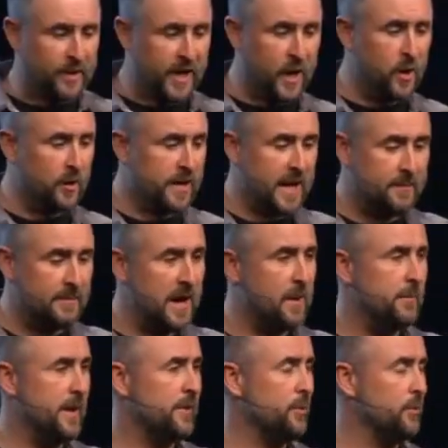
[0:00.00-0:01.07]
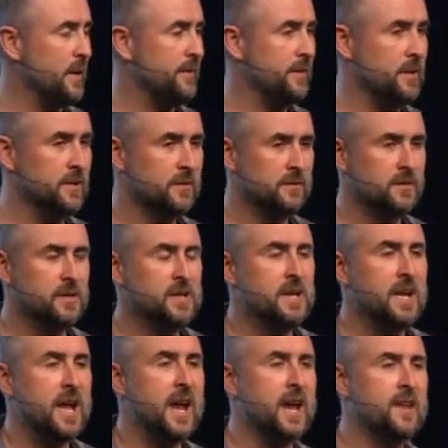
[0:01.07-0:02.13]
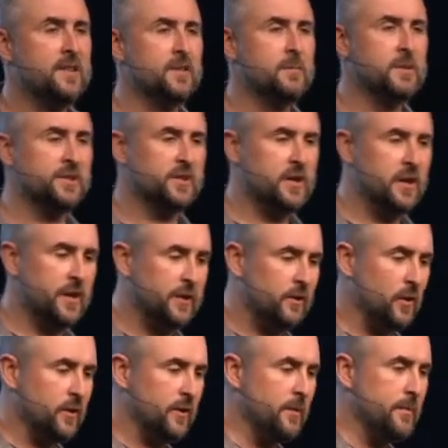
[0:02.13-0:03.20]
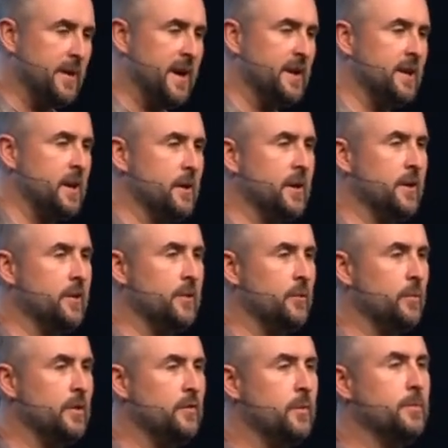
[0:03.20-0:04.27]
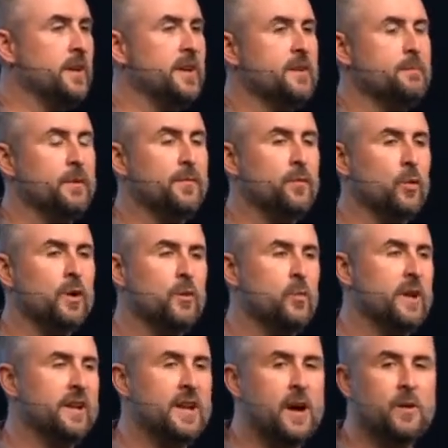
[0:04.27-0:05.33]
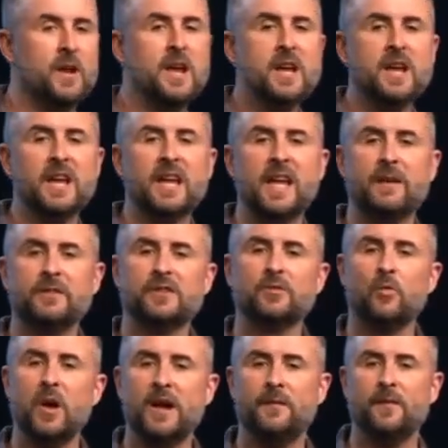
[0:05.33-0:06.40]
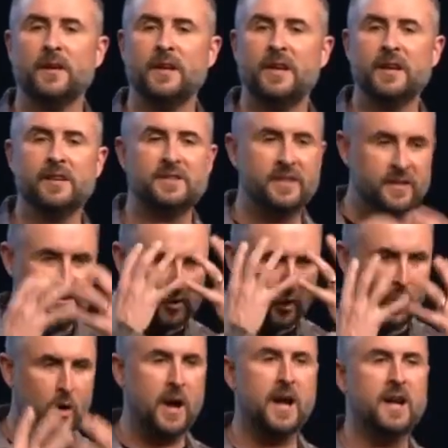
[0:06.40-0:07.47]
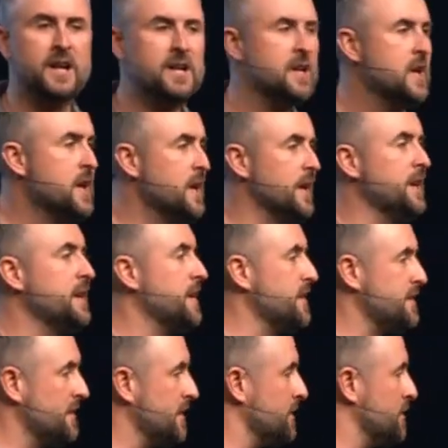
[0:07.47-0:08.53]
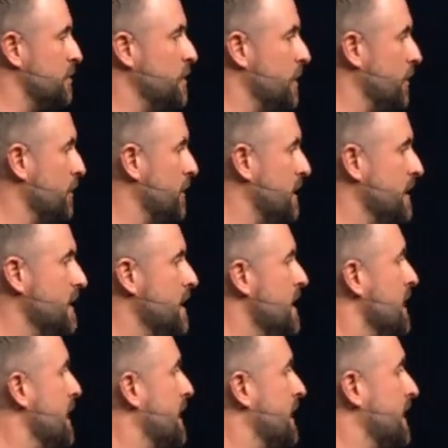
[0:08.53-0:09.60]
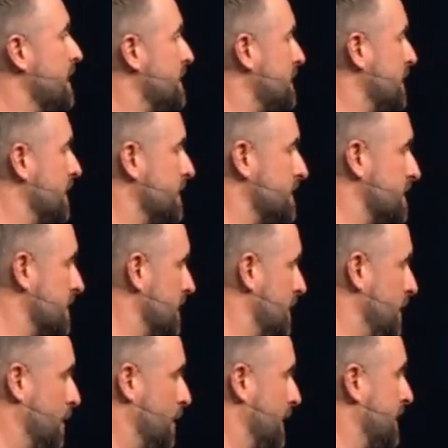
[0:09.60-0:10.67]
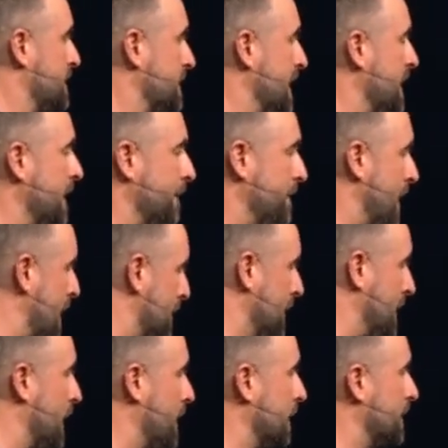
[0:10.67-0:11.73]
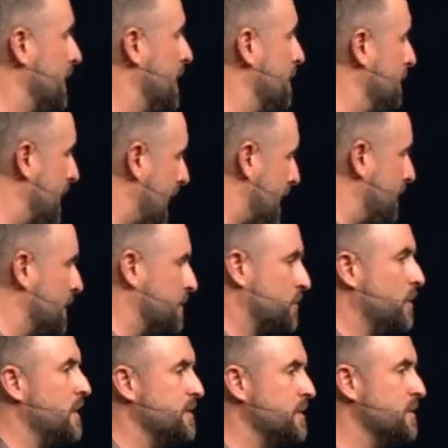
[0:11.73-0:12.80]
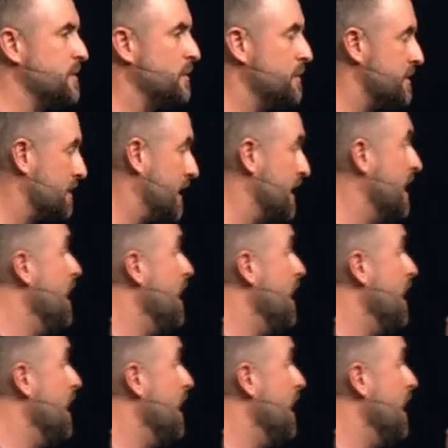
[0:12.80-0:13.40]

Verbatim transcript: all came down by the river. And the missionary took the man down into the river, but before he went down, he gave his wife a kiss. He's crying. He kissed his children. He kissed his, extended family, hugged them, gave instructions to his son,